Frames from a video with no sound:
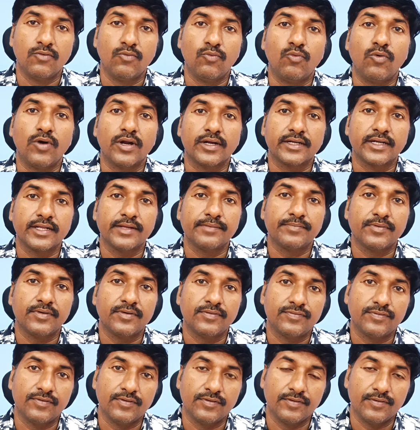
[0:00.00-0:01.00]
what type
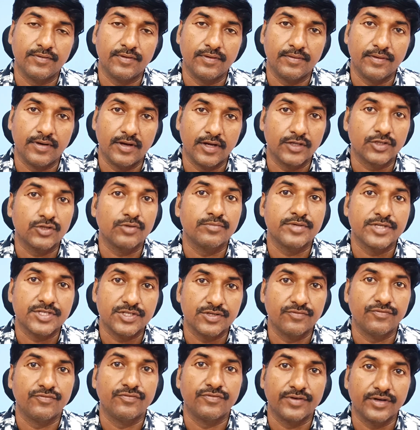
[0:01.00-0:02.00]
of
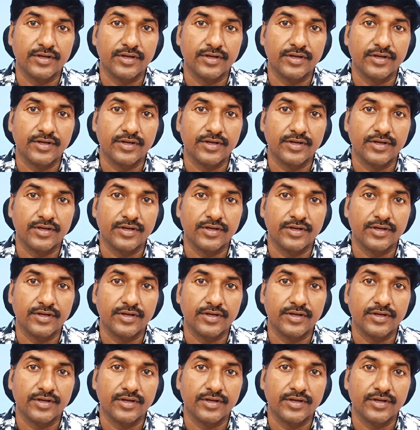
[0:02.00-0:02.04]
automation